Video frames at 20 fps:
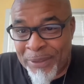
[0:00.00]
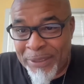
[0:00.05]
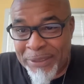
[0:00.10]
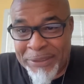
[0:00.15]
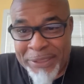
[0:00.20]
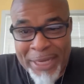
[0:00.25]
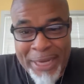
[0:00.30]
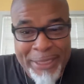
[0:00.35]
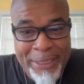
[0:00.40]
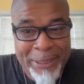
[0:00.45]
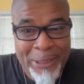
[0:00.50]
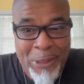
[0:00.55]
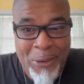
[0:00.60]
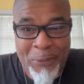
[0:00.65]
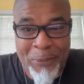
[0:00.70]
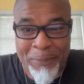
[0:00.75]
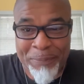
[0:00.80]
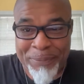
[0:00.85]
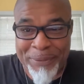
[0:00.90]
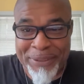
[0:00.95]
Latanya
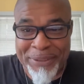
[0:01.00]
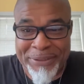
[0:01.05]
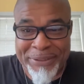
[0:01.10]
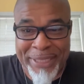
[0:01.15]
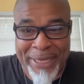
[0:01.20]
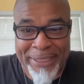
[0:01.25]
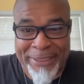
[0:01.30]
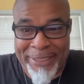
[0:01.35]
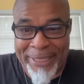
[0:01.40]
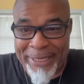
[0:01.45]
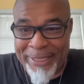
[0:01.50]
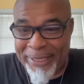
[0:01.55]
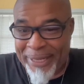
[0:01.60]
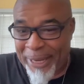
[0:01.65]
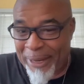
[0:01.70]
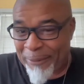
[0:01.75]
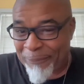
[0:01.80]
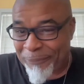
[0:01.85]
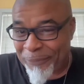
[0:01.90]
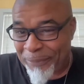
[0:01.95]
Logan, please take that
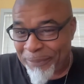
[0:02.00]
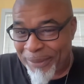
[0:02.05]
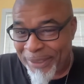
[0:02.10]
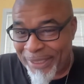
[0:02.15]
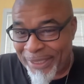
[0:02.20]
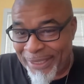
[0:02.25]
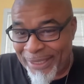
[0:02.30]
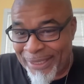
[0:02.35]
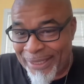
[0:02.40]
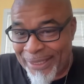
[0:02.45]
down for me.